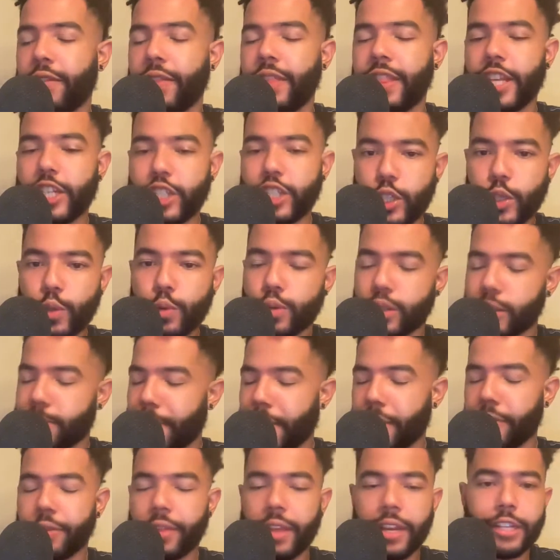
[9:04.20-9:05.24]
this year was
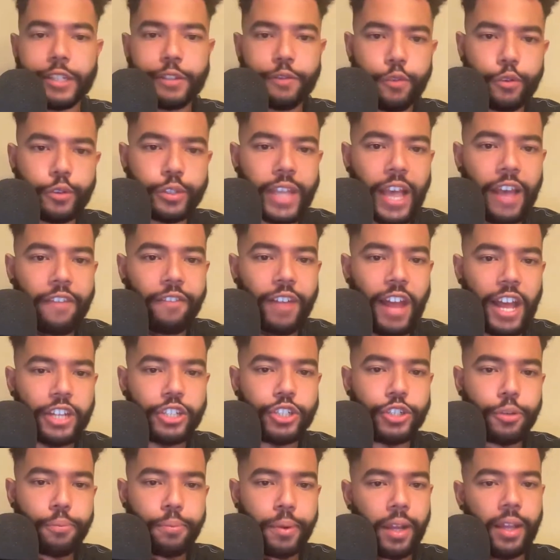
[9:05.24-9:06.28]
better than his first half
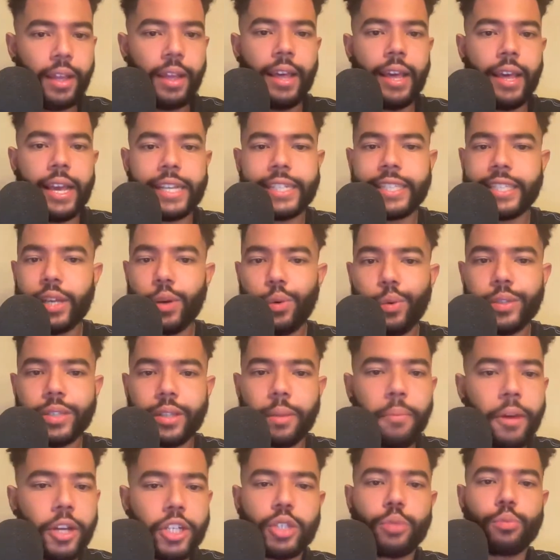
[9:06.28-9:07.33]
last year, but he still was
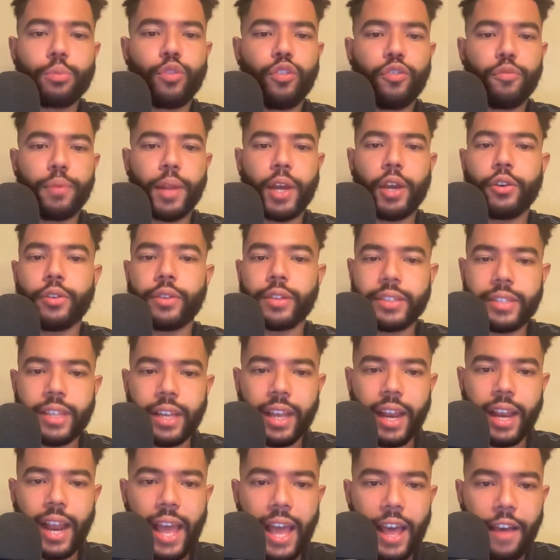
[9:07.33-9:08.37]
a much improved player in the
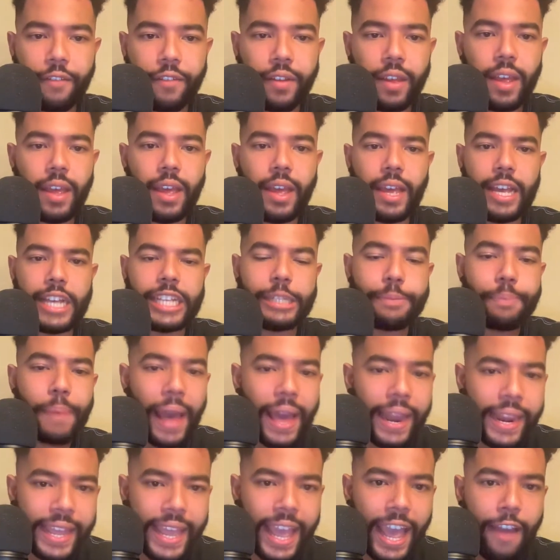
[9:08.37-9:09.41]
second half. His
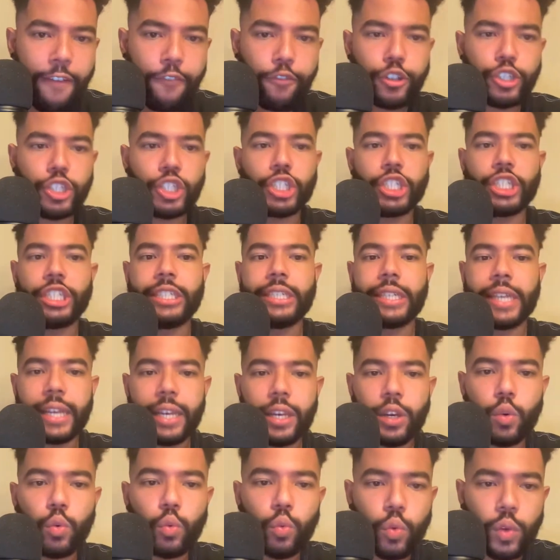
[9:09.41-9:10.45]
batting average
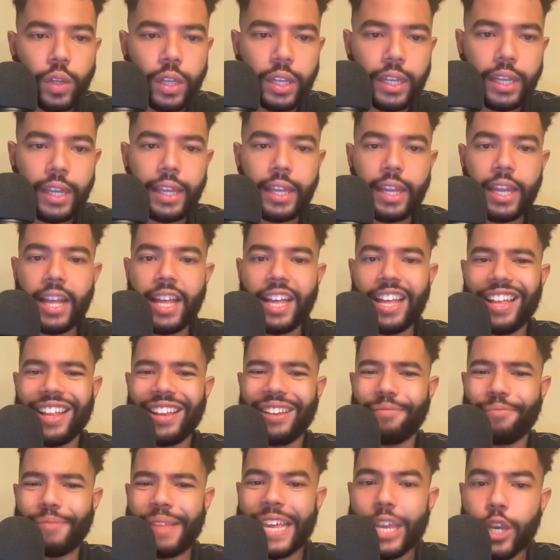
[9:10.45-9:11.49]
didn't really
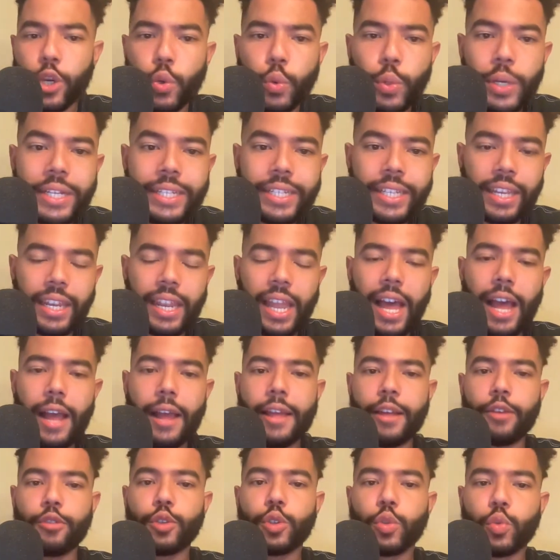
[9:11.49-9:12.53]
increase a lot.
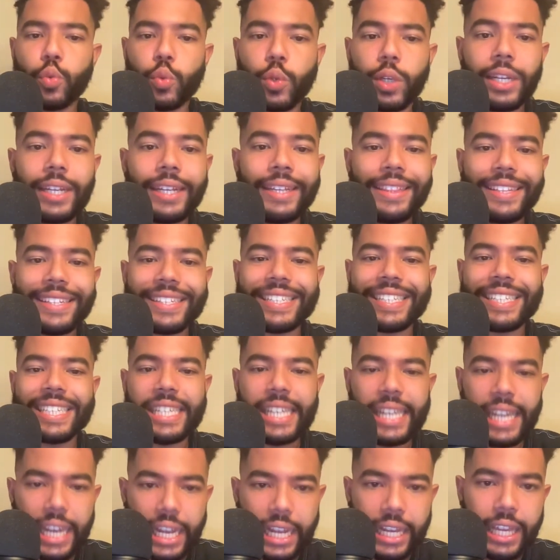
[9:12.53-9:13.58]
It was really the
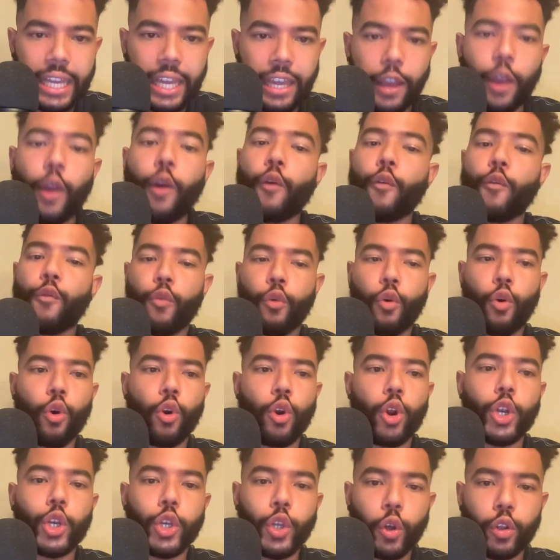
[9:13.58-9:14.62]
slugging
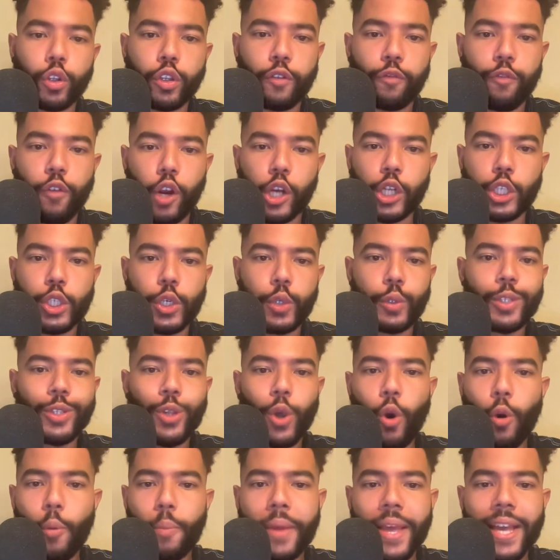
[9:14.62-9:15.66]
for Dalton Varsho. His
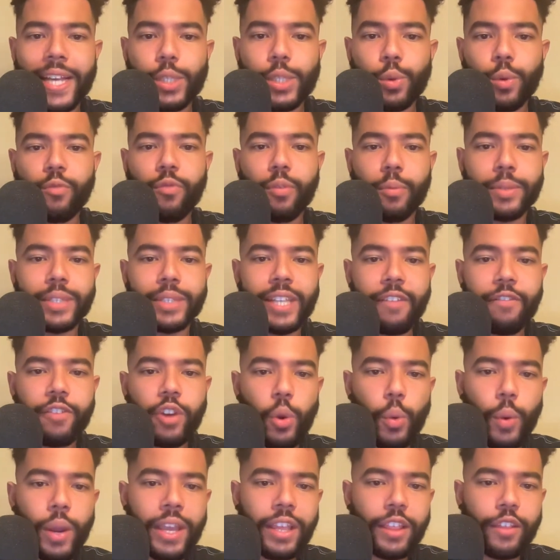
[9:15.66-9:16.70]
OPS went from
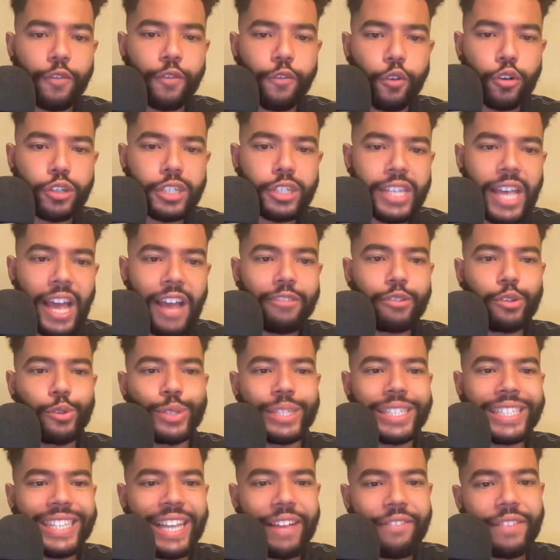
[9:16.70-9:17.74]
708 in the first half to
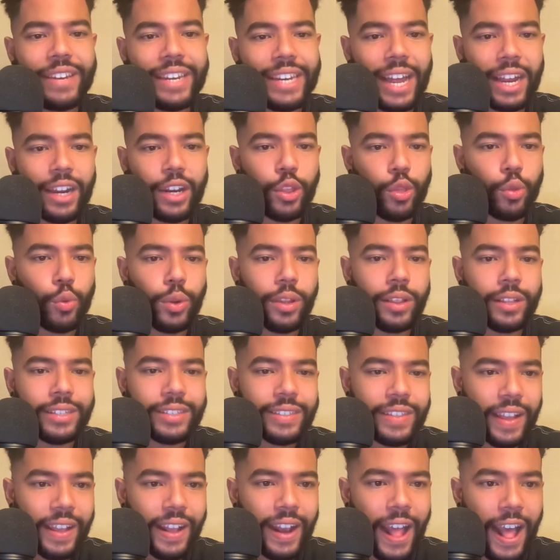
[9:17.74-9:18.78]
793 in the
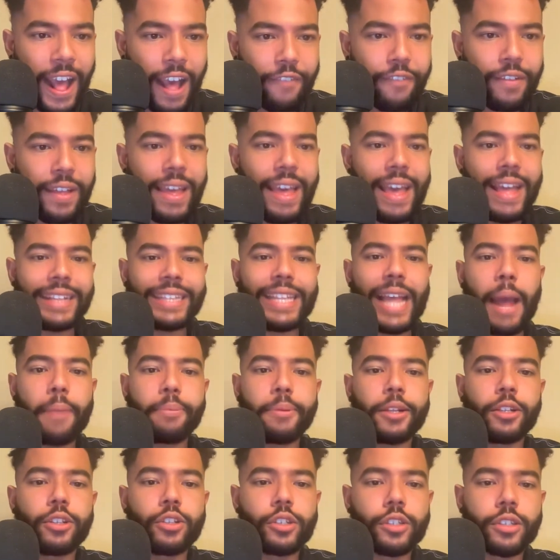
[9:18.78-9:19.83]
second half. Tapped
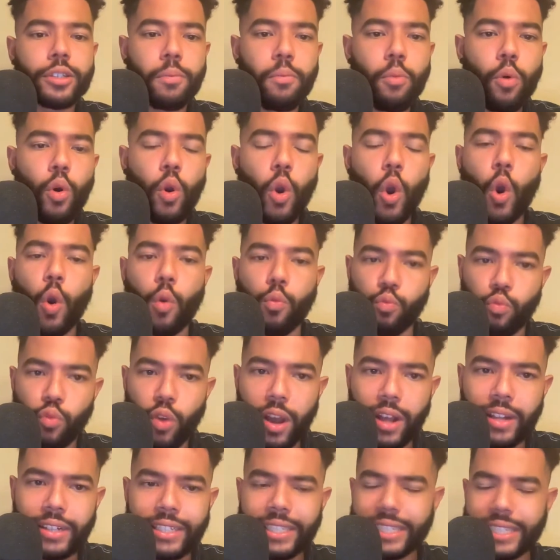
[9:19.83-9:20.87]
into some more home
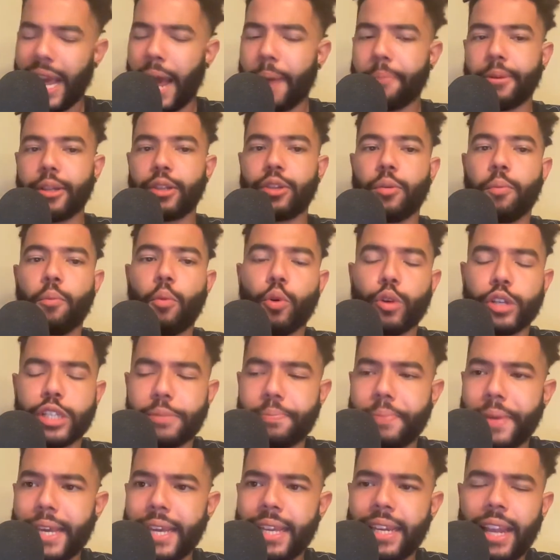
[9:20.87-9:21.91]
runs, tapped into more
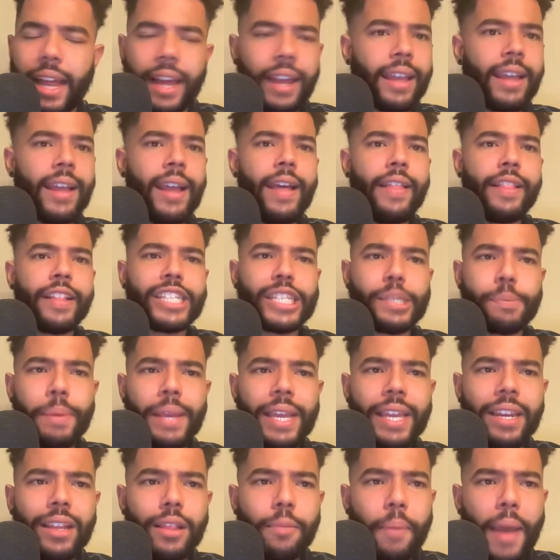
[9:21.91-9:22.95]
speed. Like the
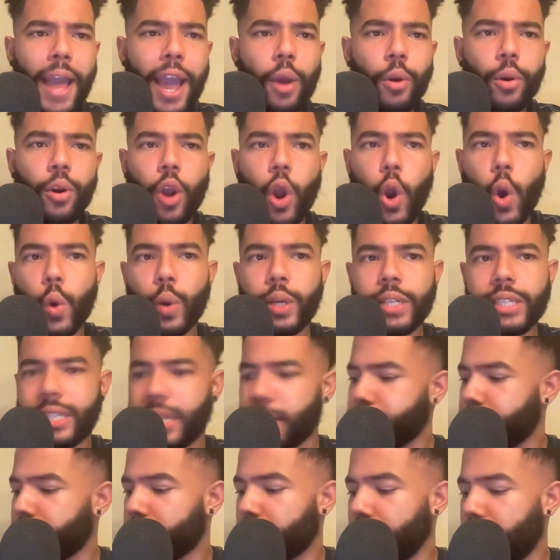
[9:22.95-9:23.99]
speed and power always
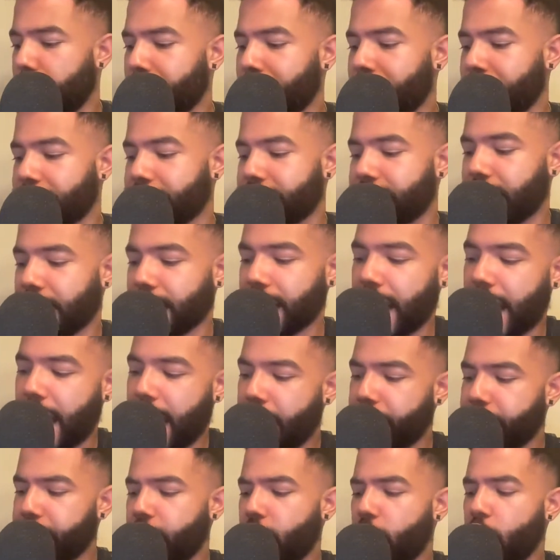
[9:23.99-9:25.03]
seems to come in the second
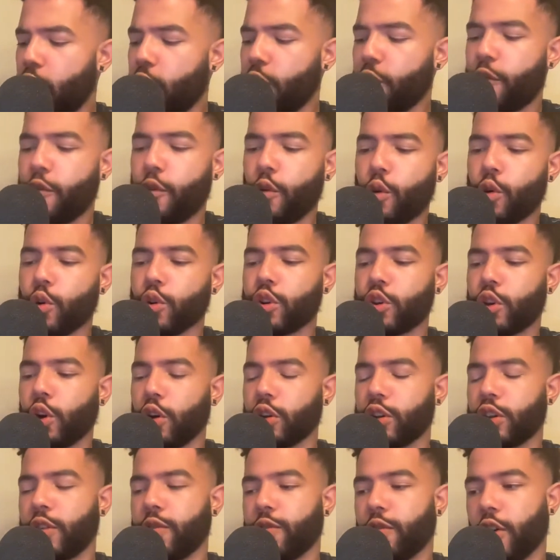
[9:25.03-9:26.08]
half for
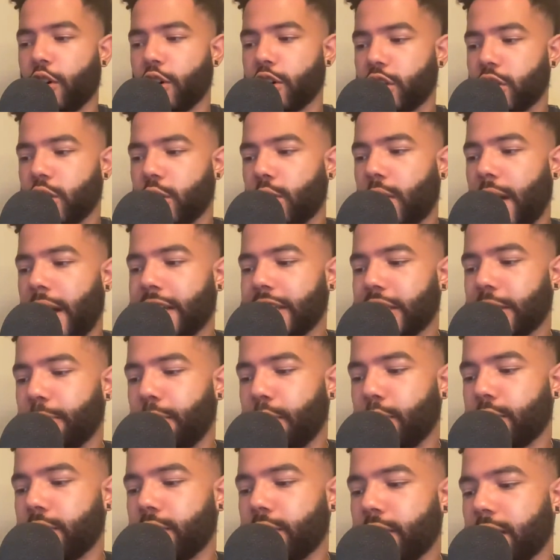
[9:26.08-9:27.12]
Dalton Varsho as
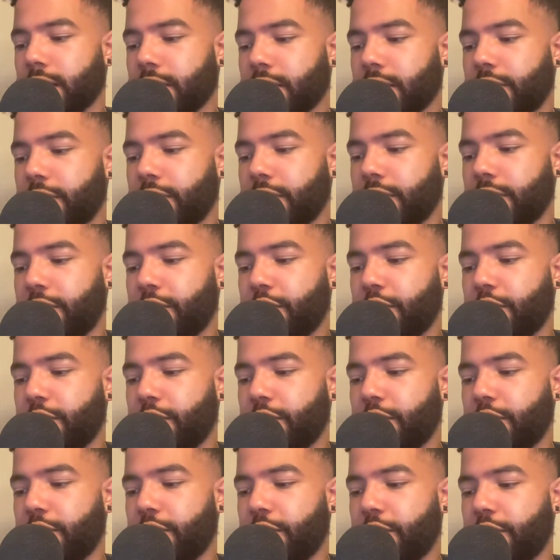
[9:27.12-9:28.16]
opposed to the first
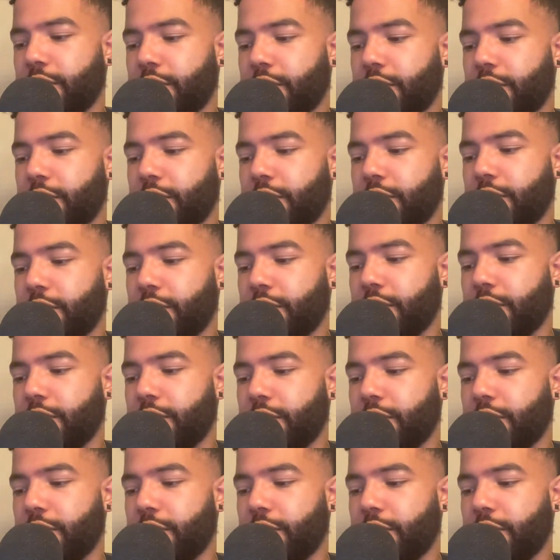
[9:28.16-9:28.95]
half, which I don't